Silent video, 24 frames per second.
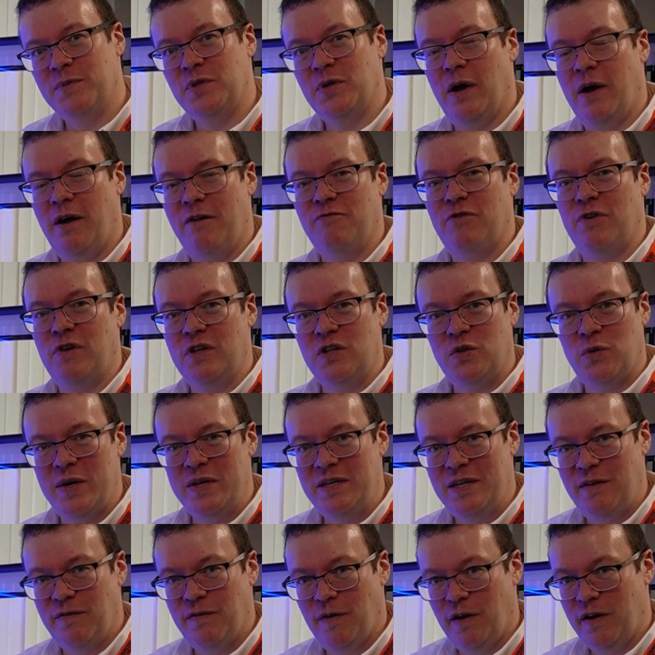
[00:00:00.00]
to
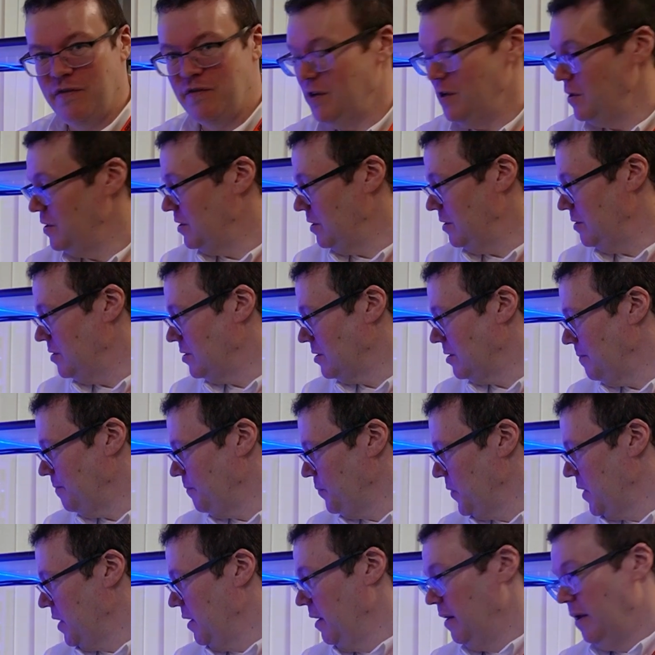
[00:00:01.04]
125 newtons.
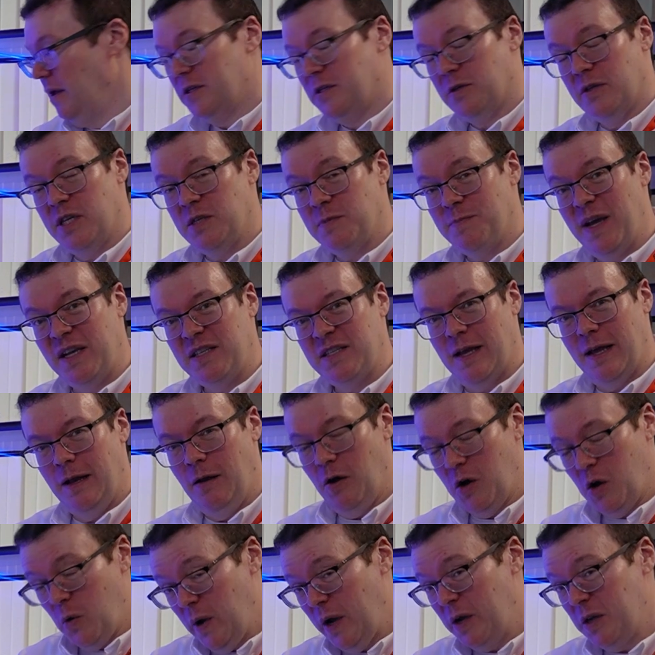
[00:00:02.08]
So this makes it a
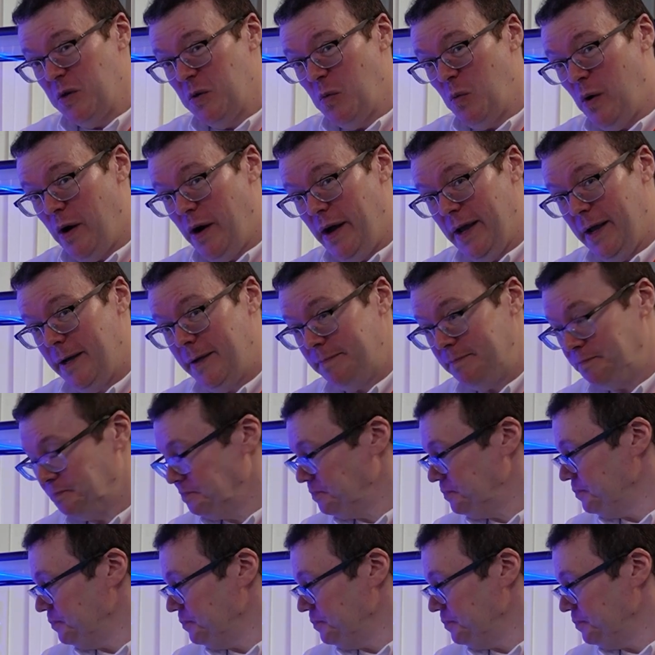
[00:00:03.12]
lot quicker to wire.